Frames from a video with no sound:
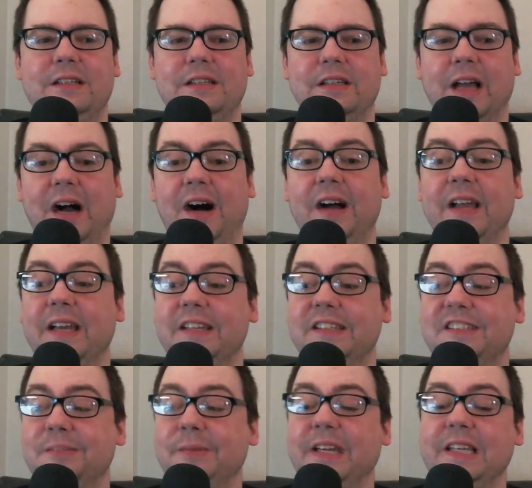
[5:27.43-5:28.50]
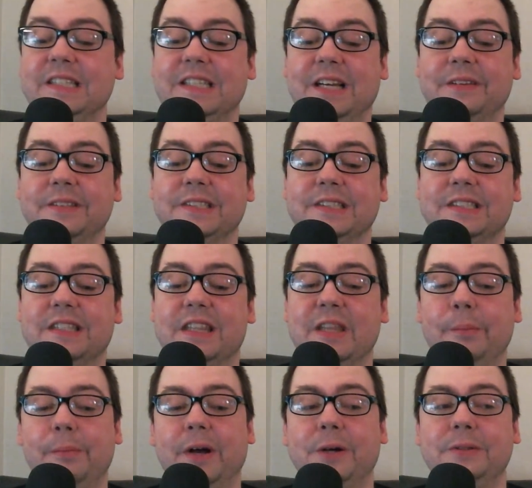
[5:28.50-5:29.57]
Hothead to me sounds the
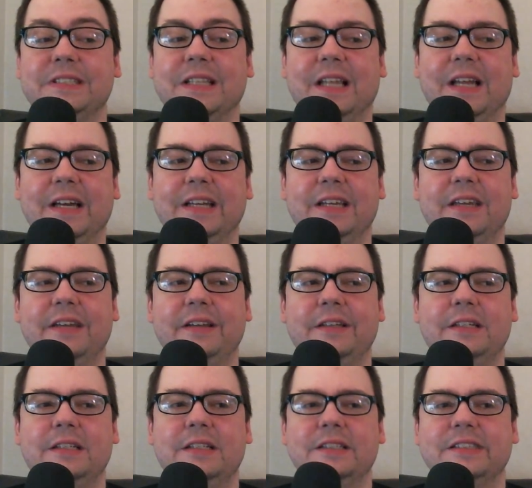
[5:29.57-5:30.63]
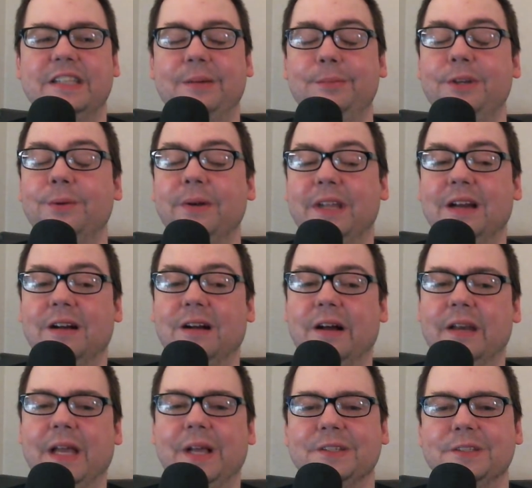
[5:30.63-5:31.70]
most like something you would hear on
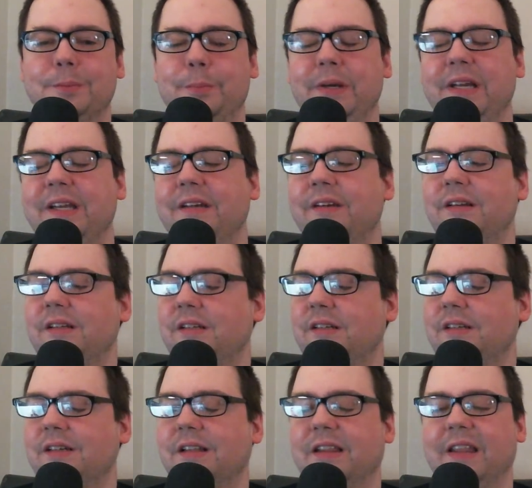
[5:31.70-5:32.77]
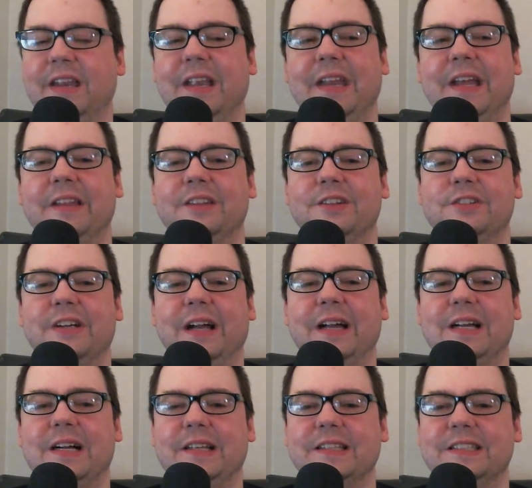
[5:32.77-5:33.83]
Hell's Pit than any other
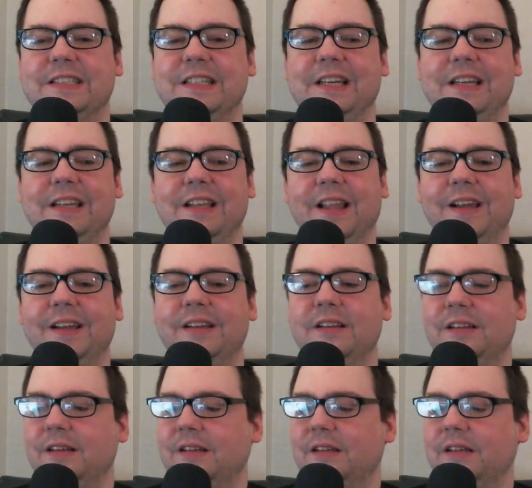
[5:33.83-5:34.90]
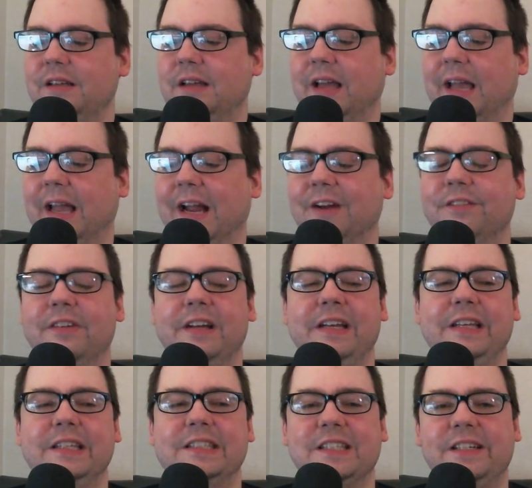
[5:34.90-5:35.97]
track on the CD. Like,
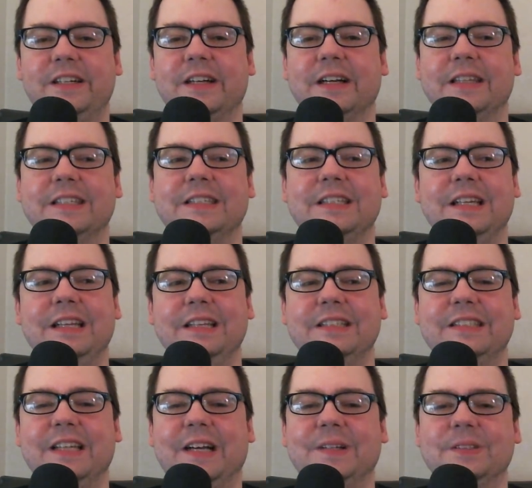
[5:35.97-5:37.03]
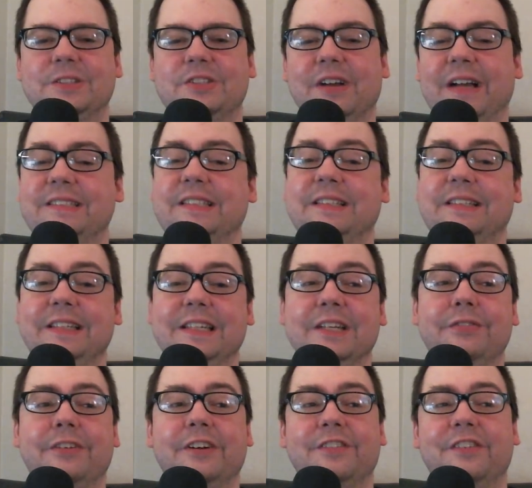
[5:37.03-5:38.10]
every song on the CD sounds drastically
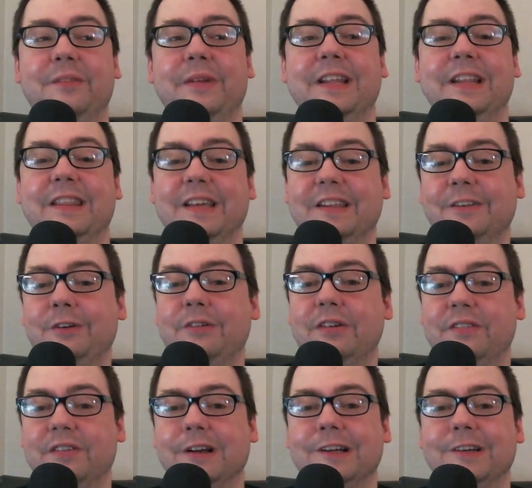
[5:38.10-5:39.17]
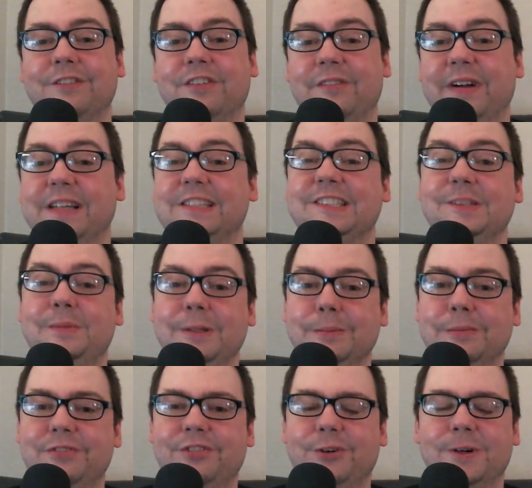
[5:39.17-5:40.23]
different from anything that we've ever heard from ICP
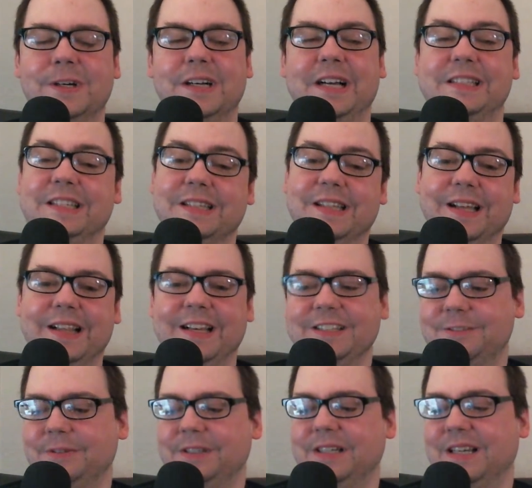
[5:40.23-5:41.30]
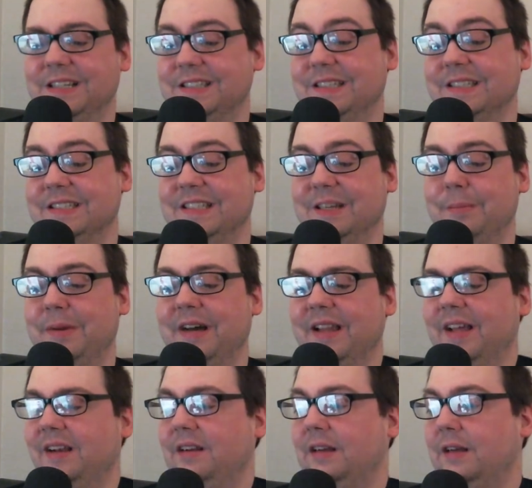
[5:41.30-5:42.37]
before. I said that last week. I still stick by
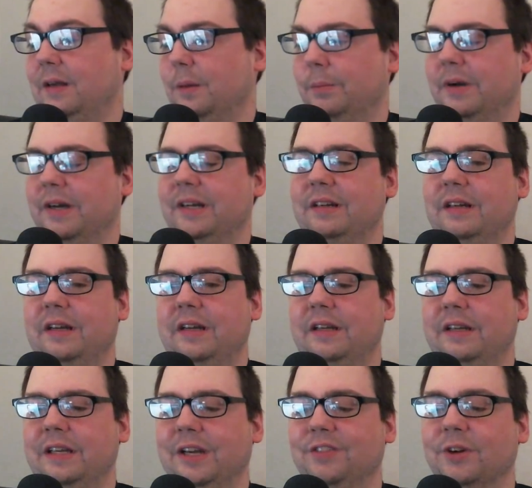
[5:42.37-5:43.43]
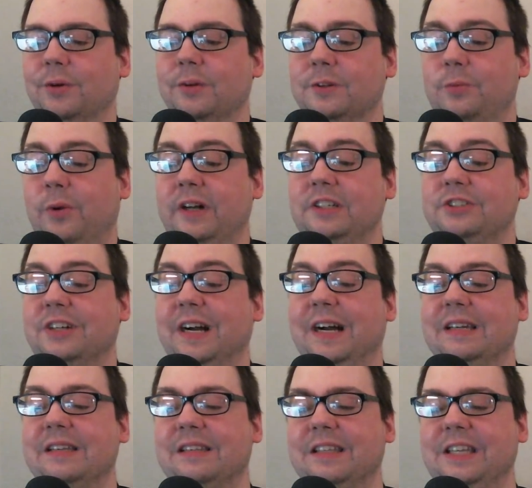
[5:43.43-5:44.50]
that. But if there was one
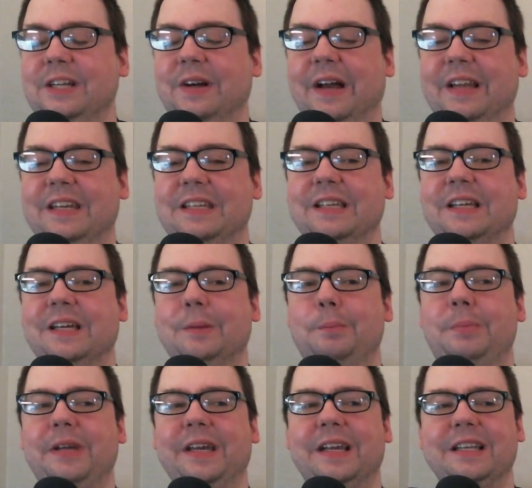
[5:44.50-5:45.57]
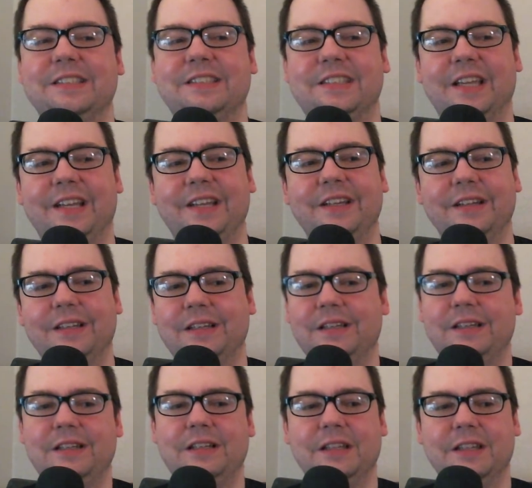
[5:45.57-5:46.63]
track that you had to pick and say,
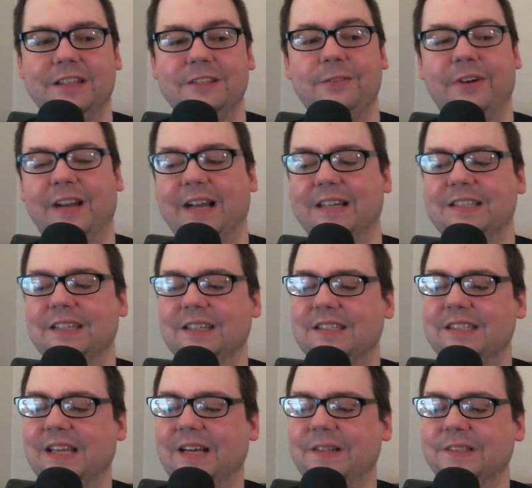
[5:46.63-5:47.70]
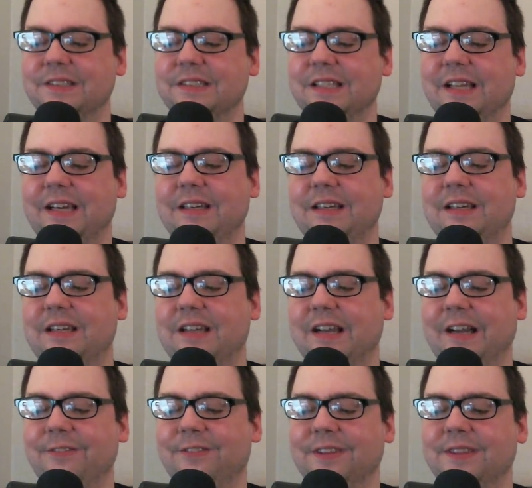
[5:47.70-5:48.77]
this one actually sounds like
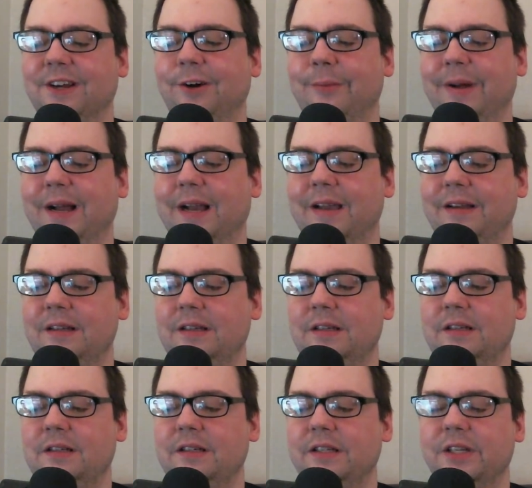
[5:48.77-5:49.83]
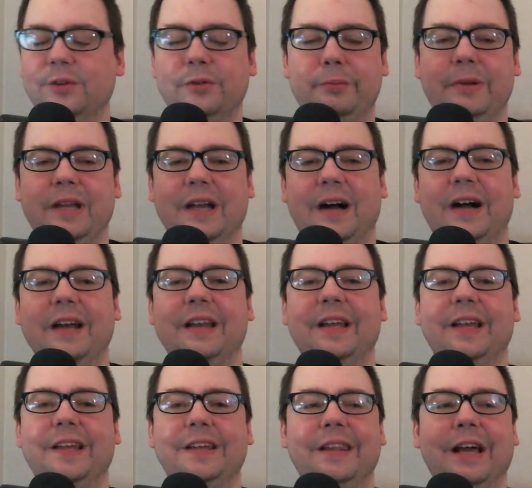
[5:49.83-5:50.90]
kind of a throwback, it would be
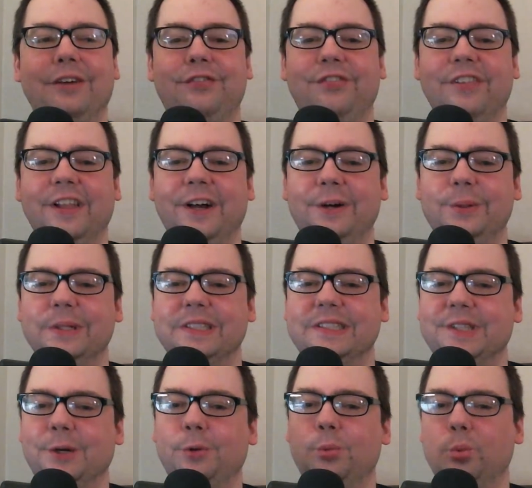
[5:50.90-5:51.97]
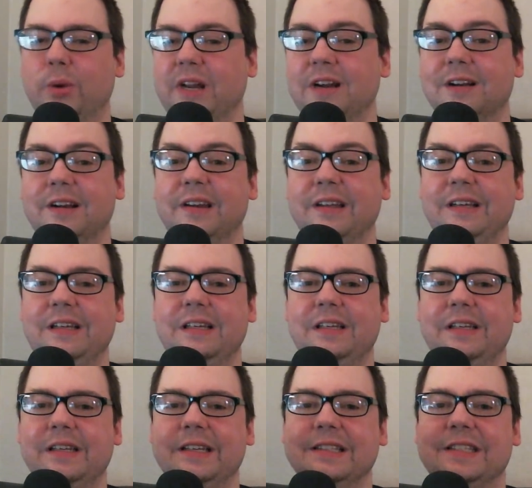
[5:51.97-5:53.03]
Hothead. That flow is so weird.
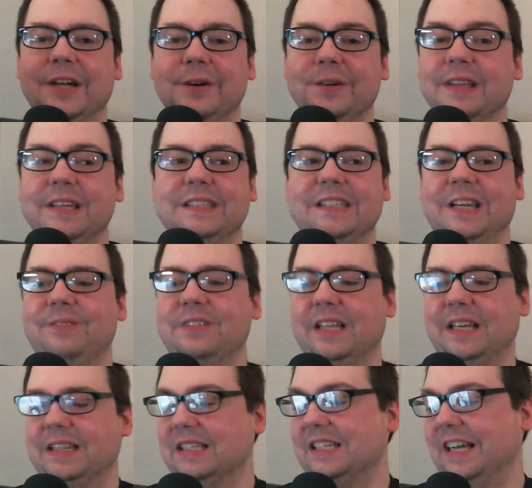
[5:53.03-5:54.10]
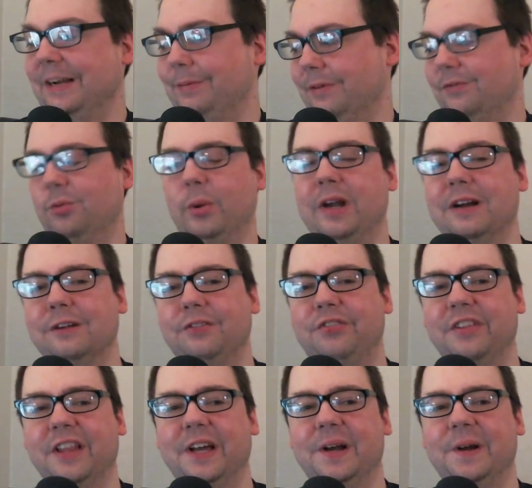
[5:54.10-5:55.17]
It totally seems like the type of weird
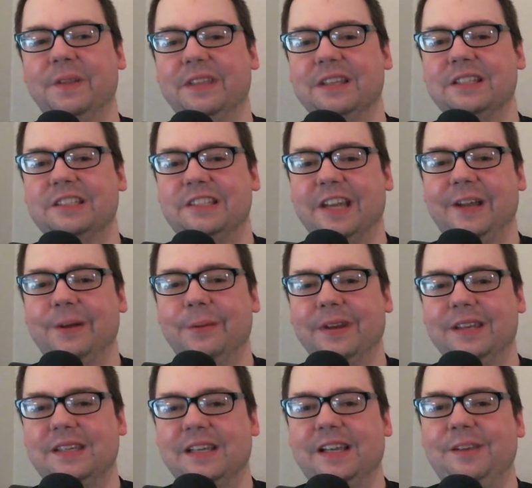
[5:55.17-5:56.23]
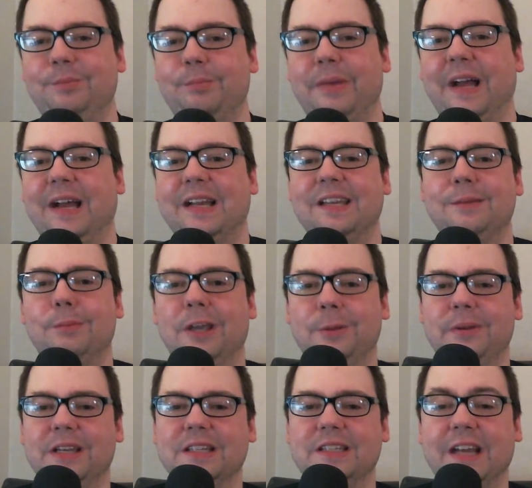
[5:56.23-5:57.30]
flow that Jay would have done back in
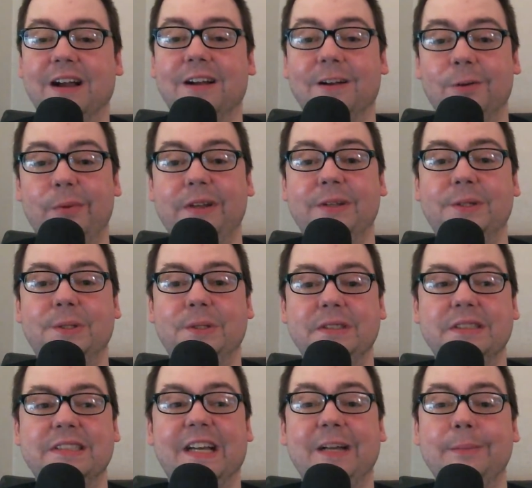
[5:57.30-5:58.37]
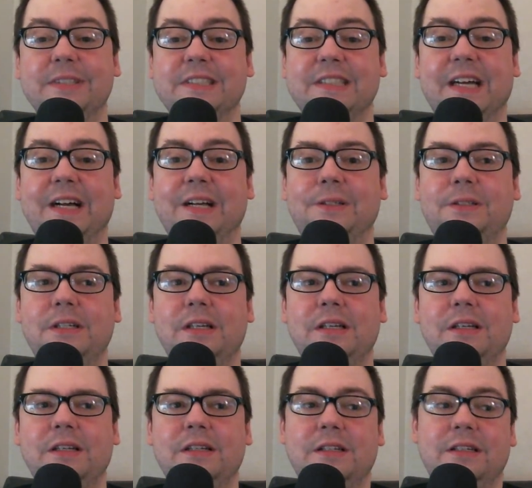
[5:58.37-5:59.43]
maybe a Terror Wheel type of style.
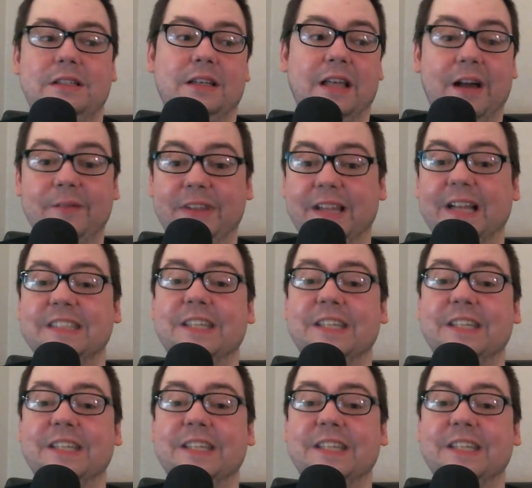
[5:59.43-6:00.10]
Yeah, I mean, that's